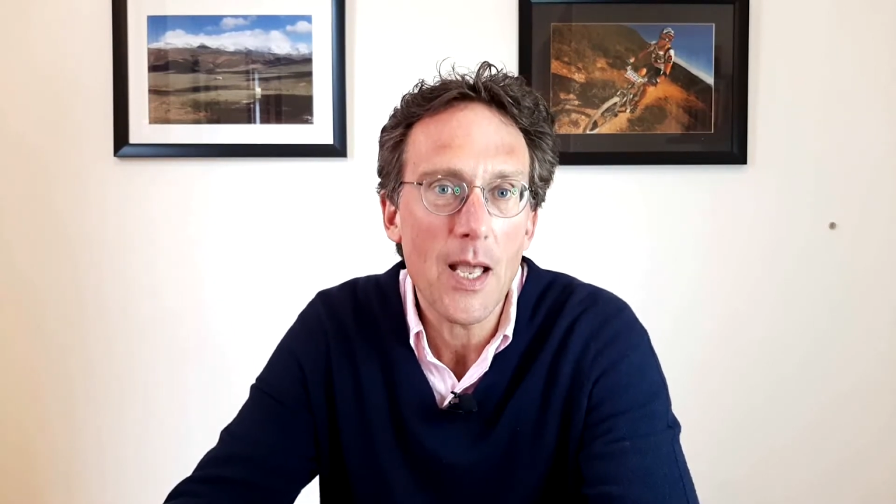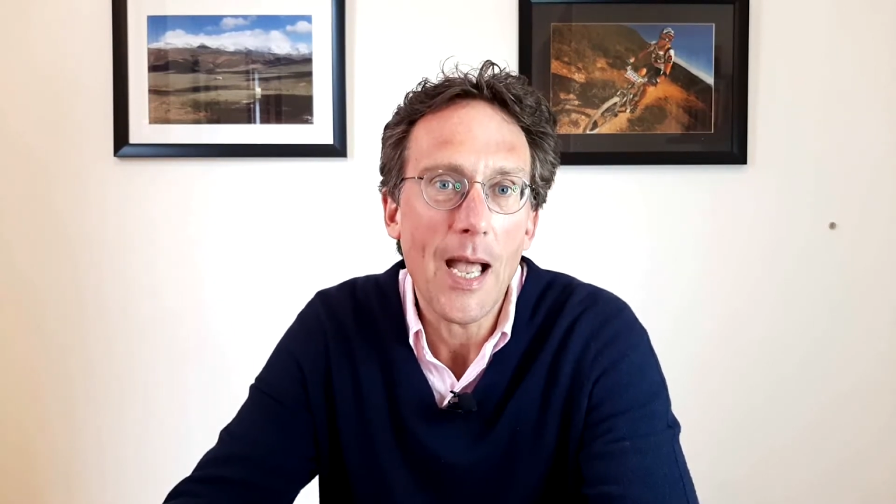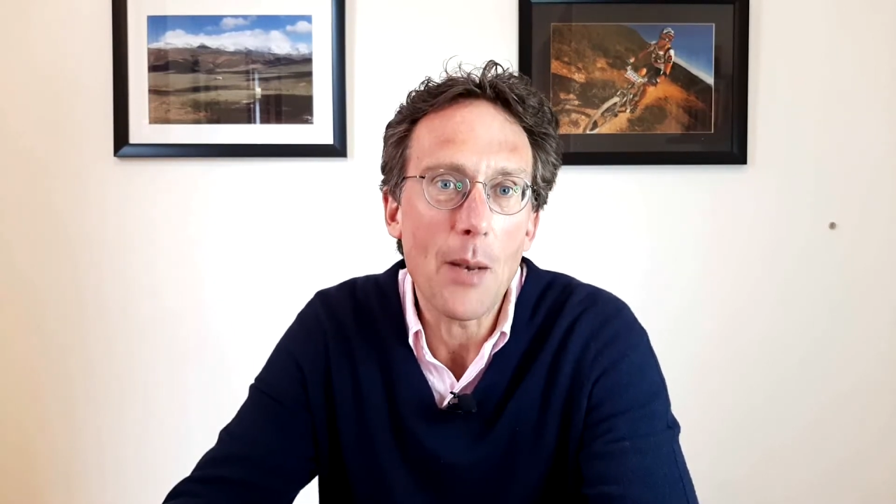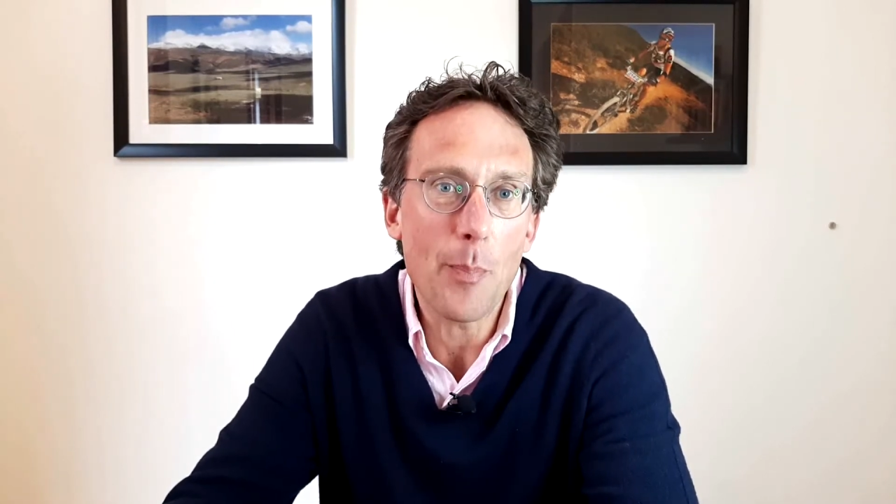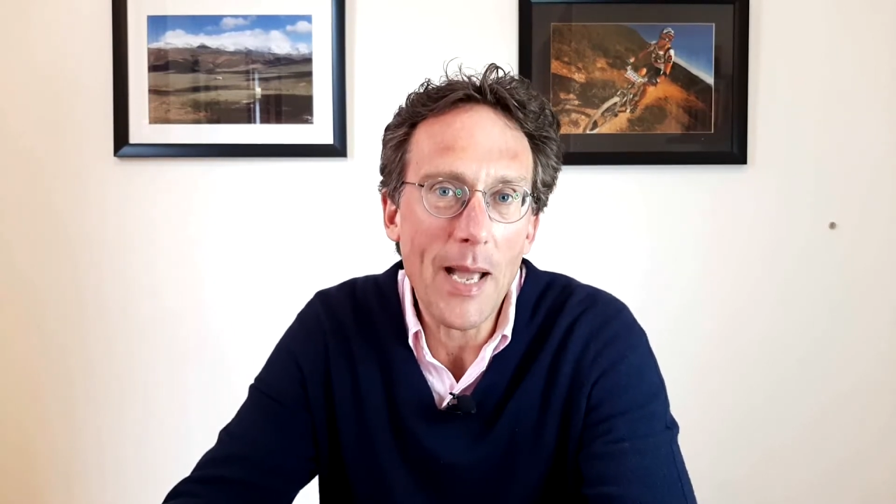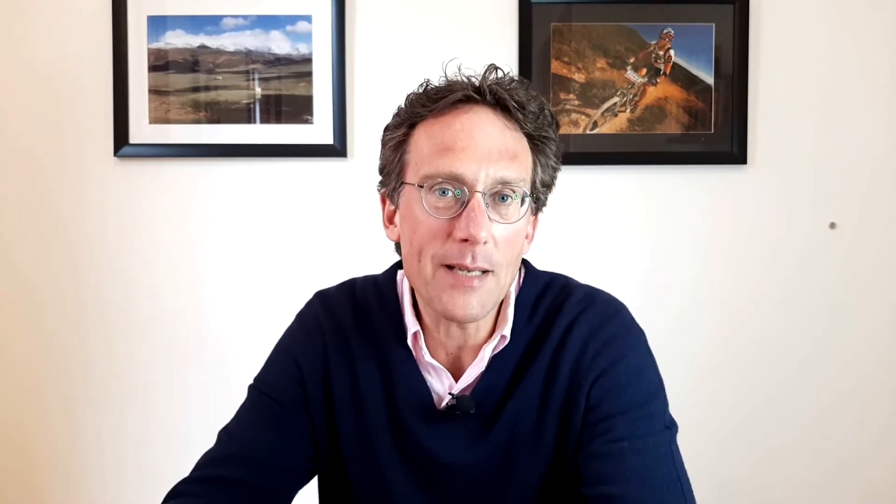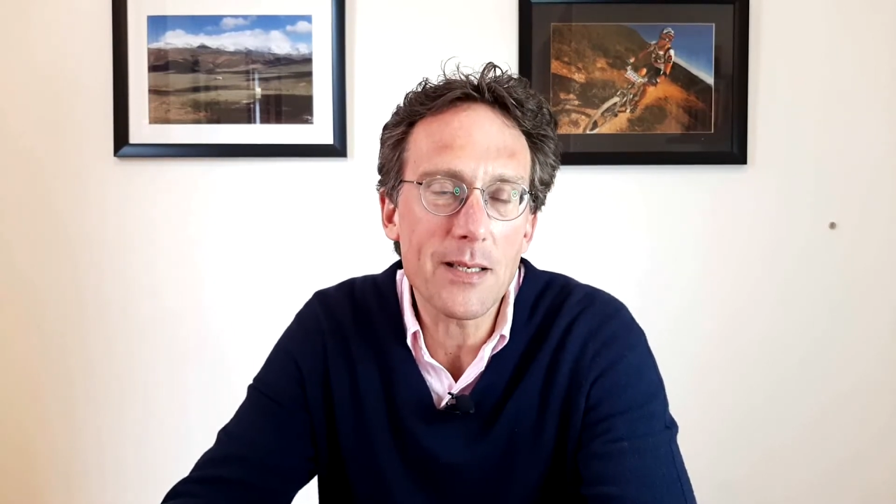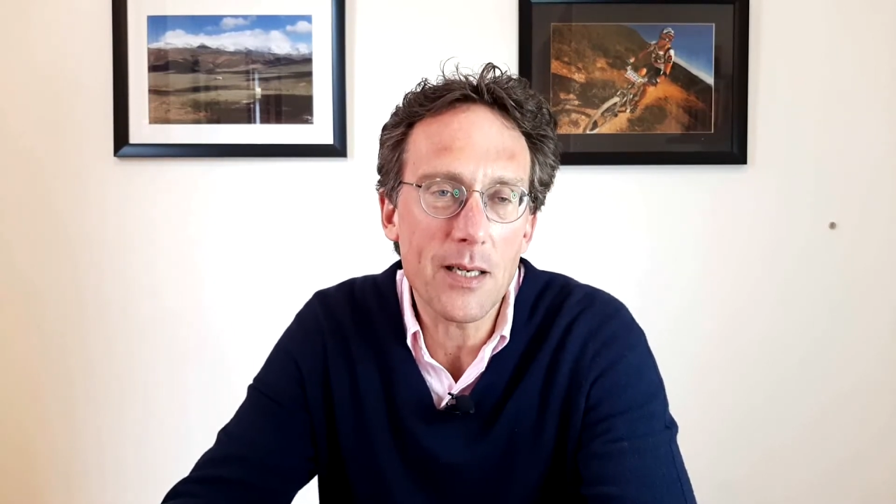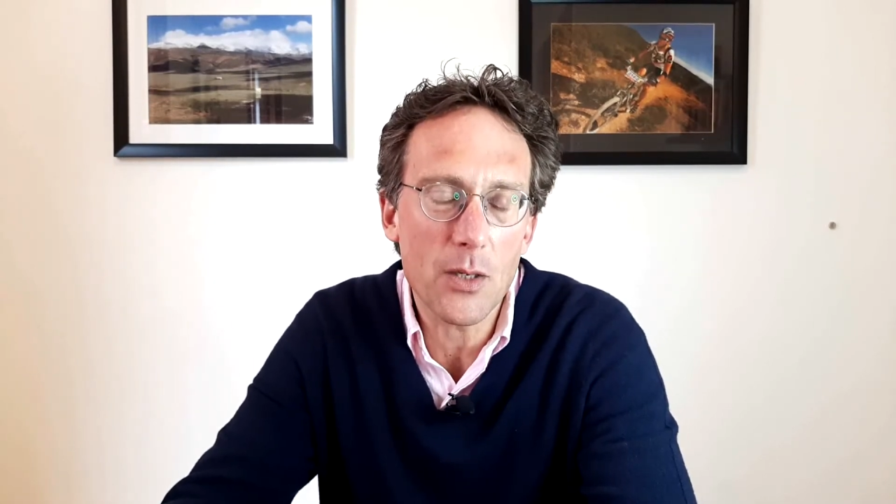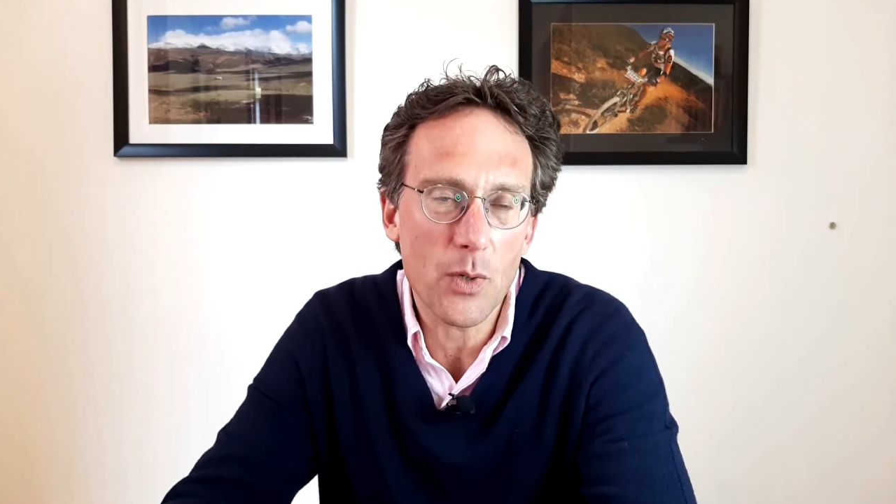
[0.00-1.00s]
and
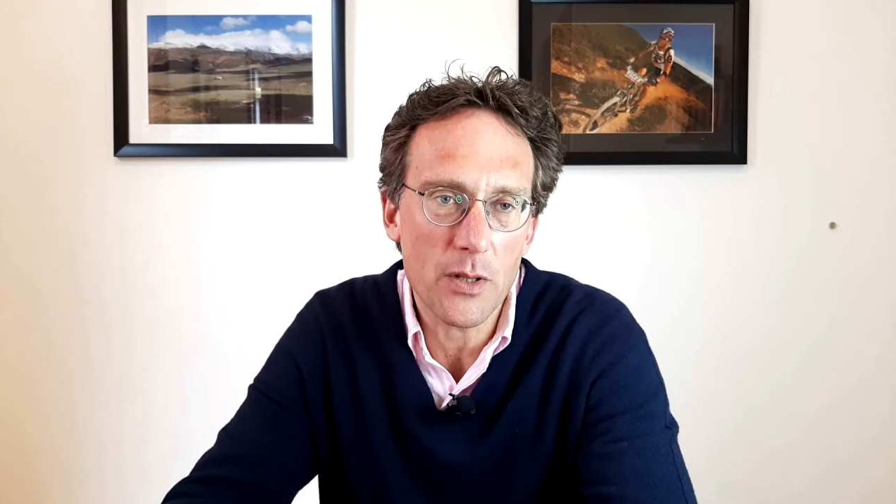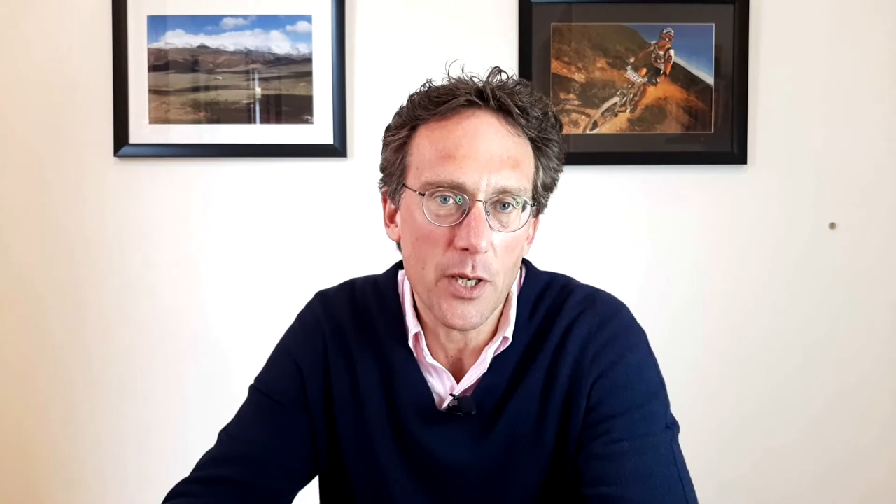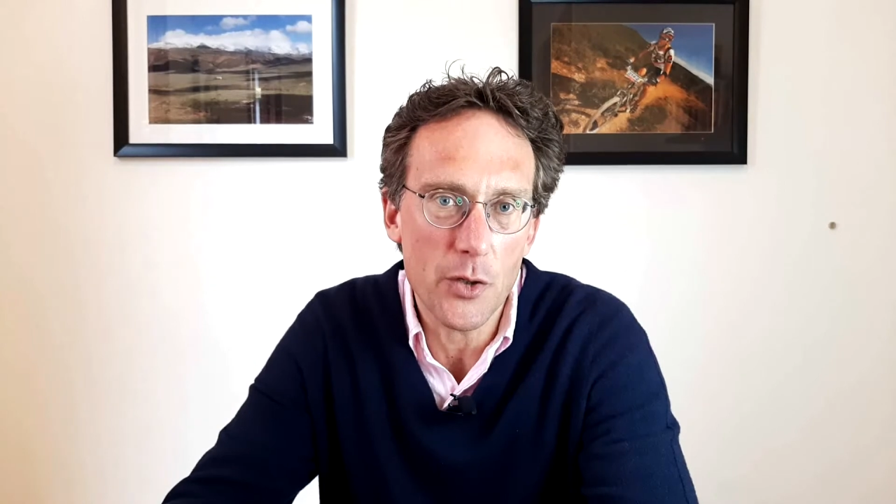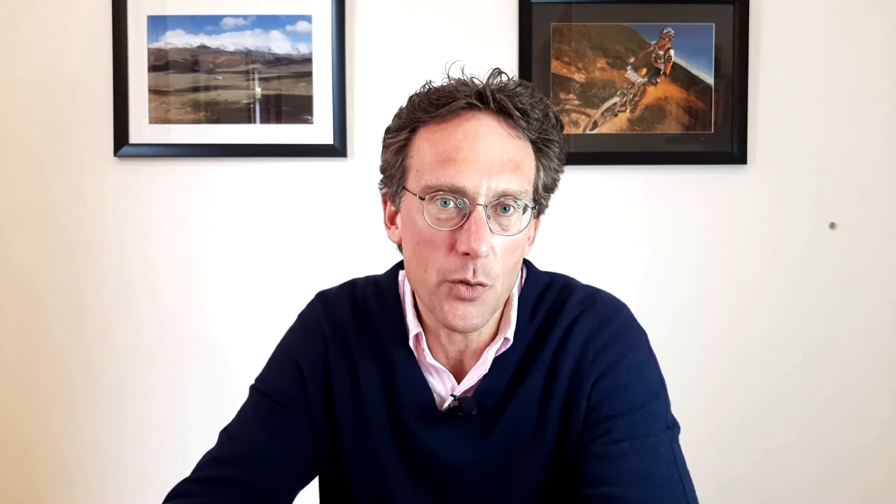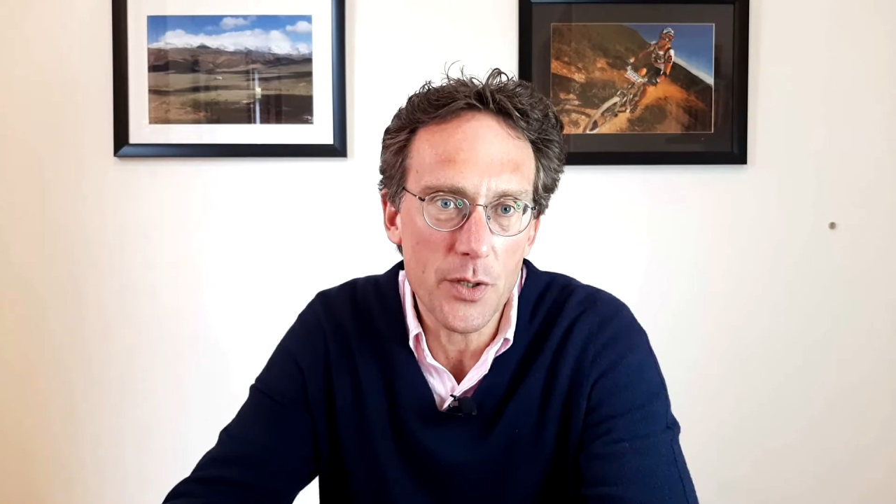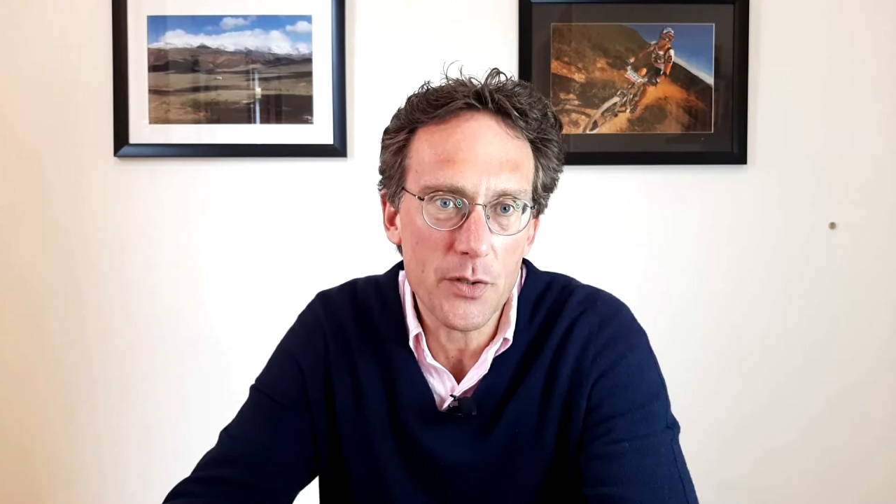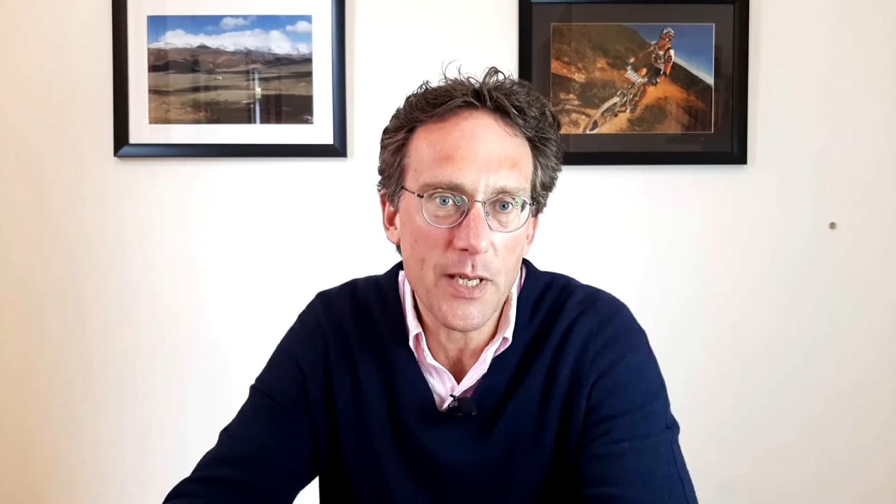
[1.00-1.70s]
basically what they do is